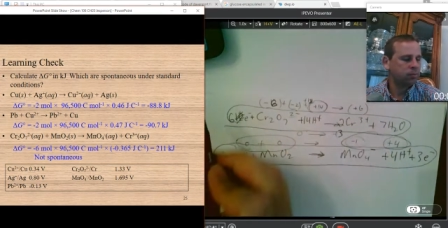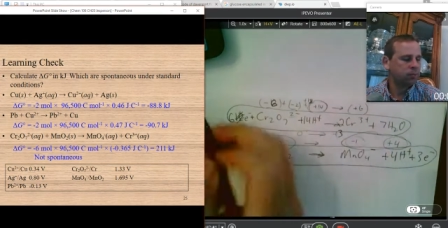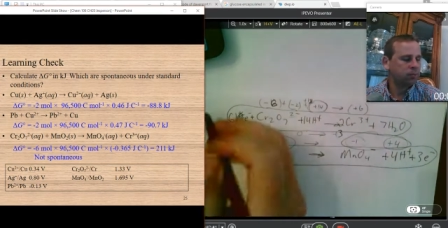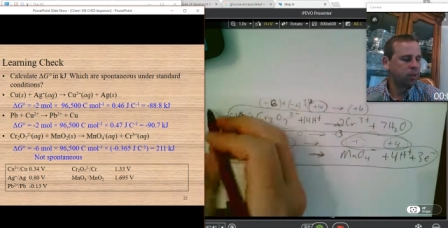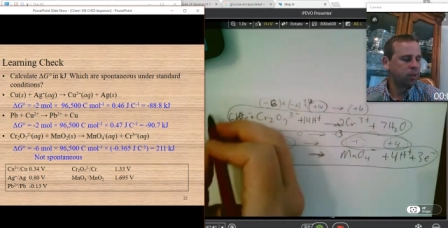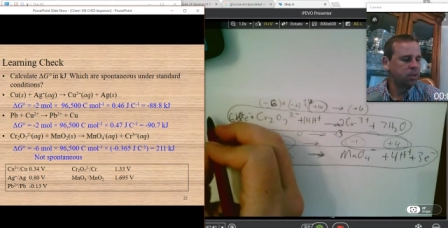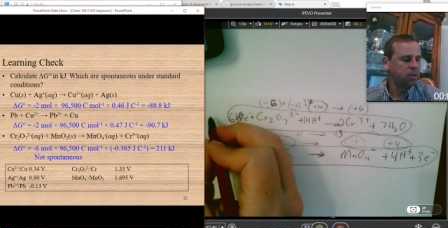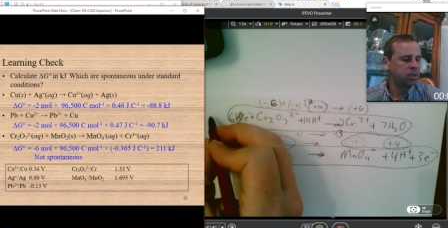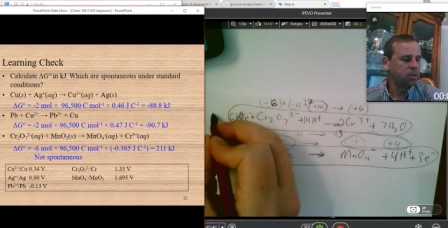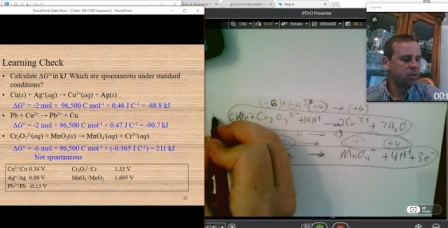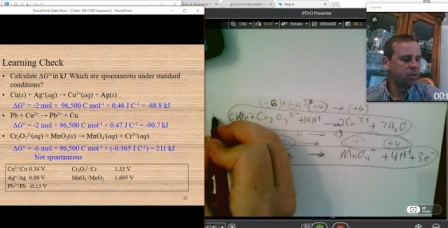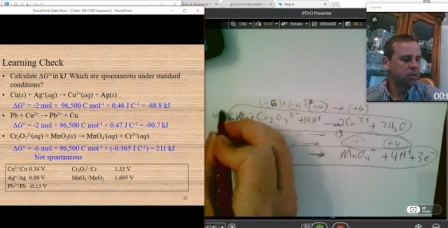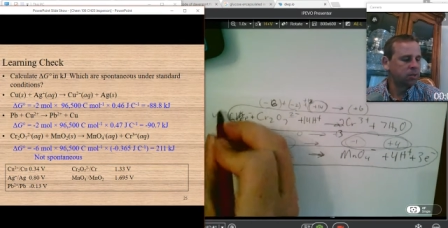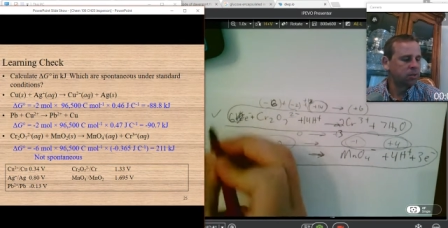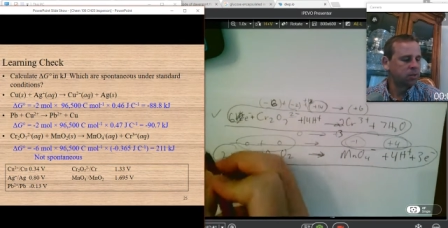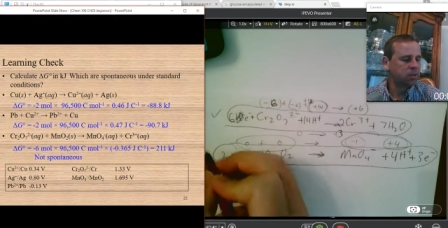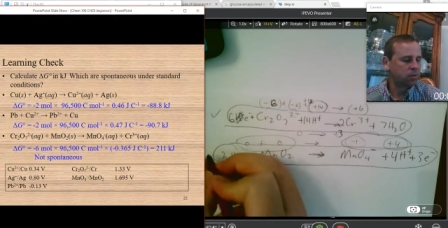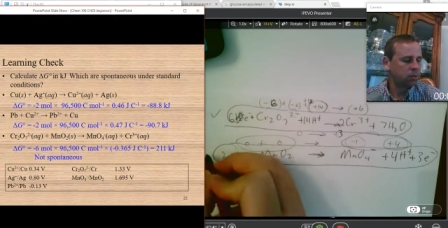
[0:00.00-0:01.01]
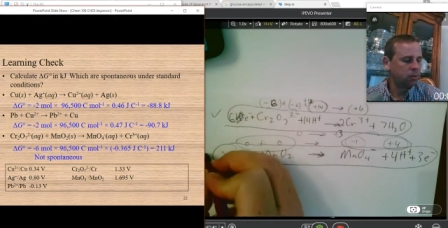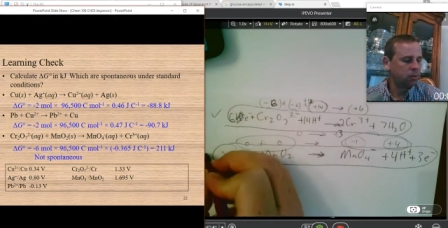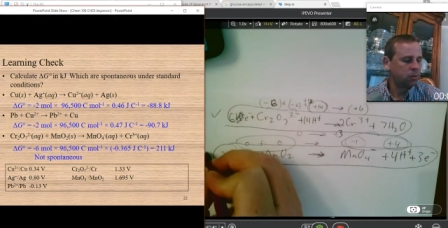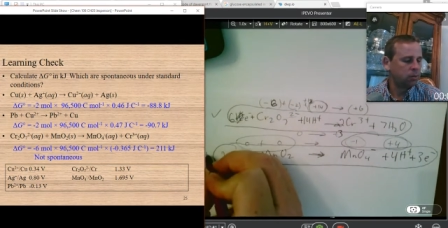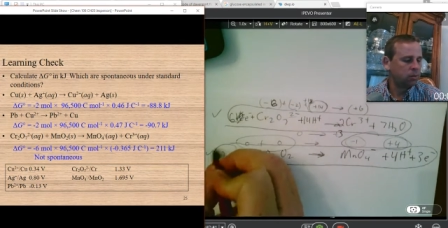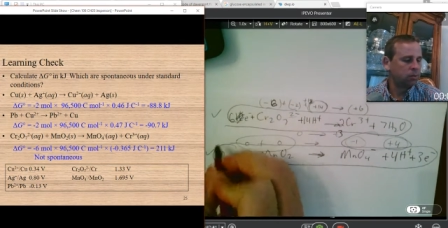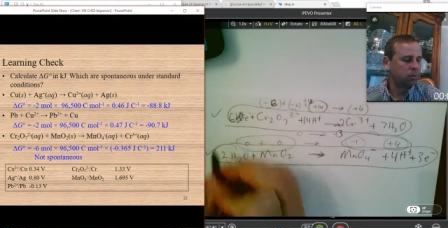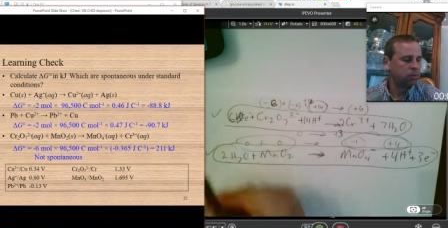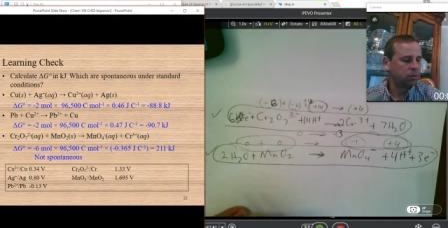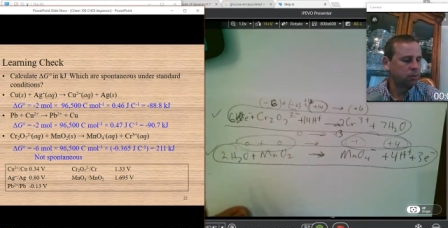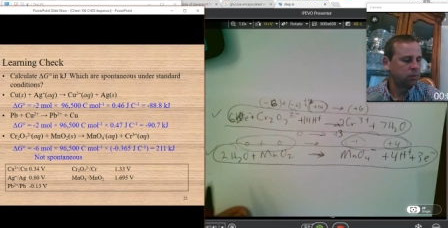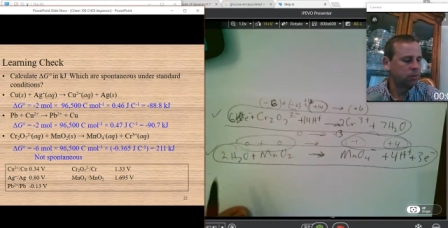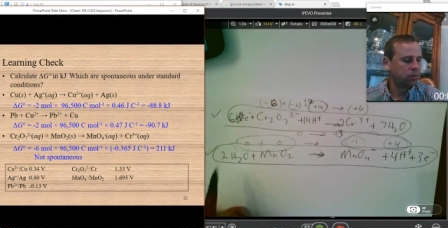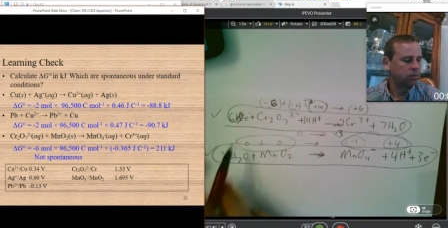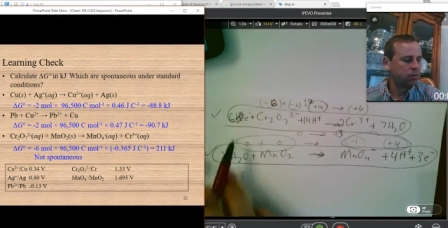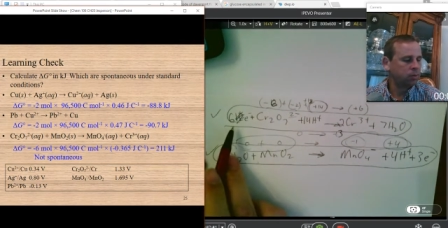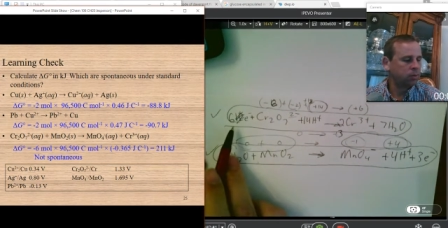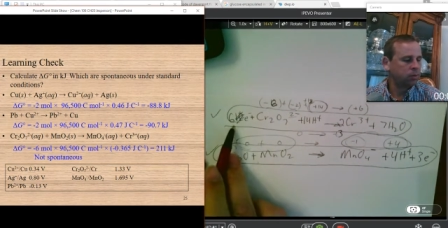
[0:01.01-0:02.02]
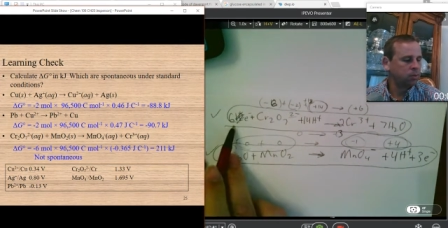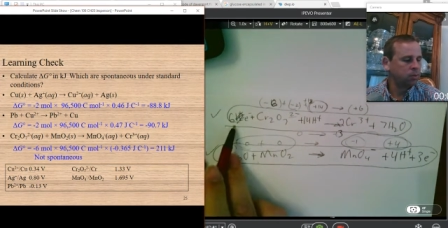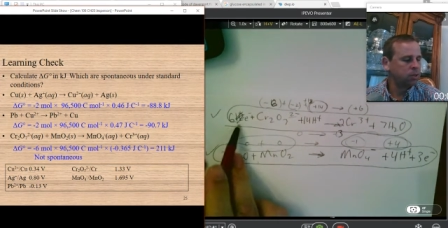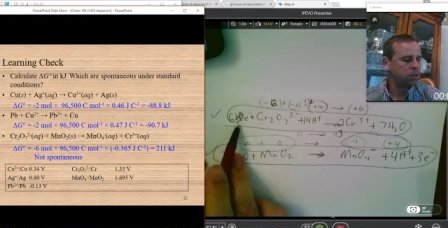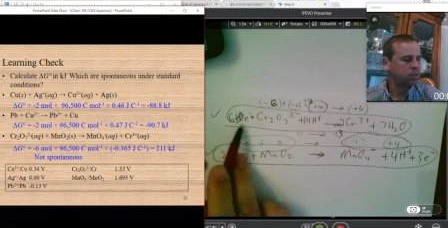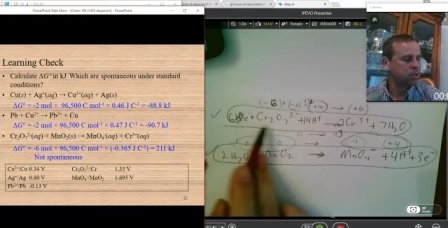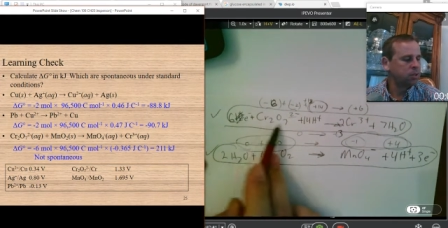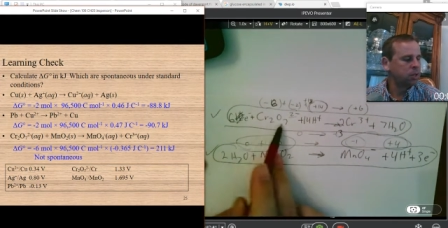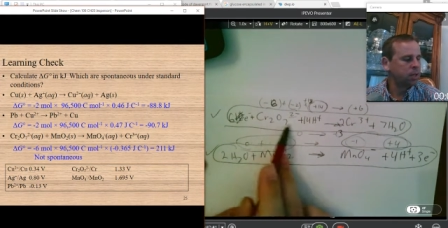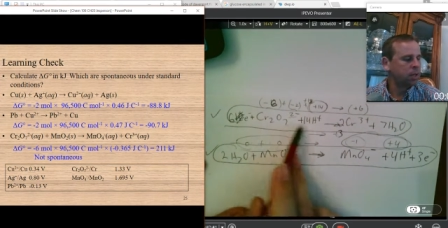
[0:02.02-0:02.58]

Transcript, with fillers: This is, is this an